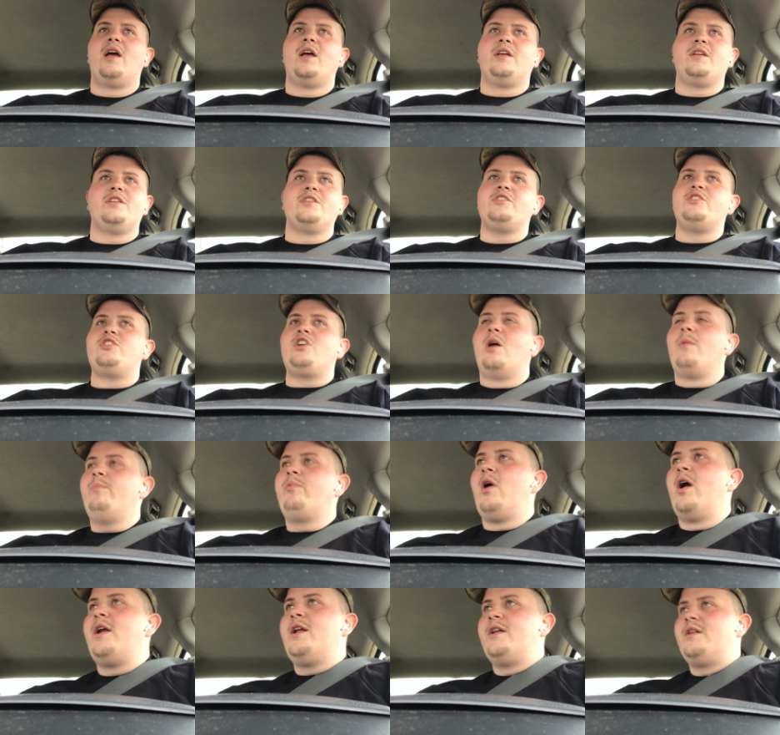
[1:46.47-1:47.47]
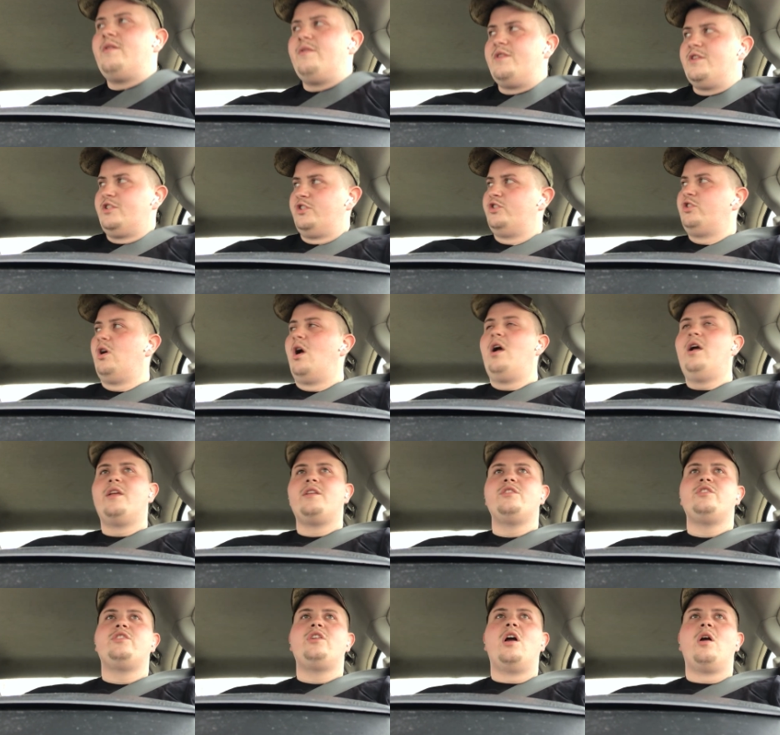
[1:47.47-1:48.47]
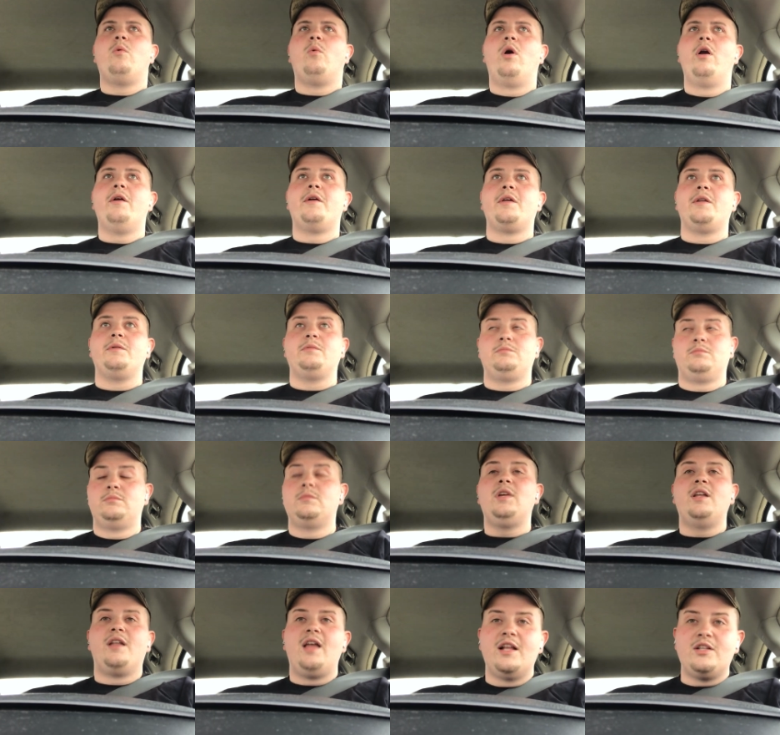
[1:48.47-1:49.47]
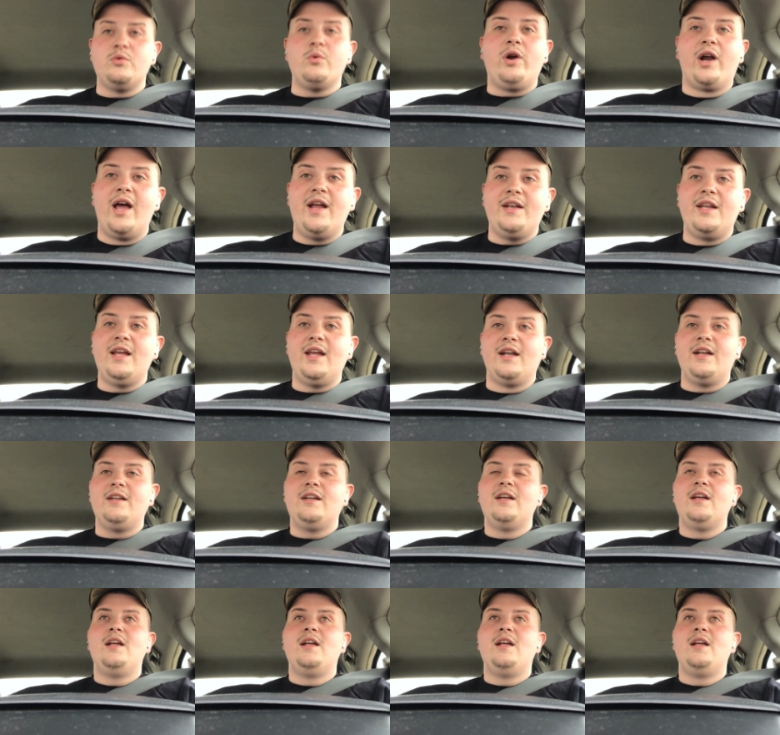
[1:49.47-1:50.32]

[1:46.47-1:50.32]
I can just jump right into this truck and start working. And that's what I did.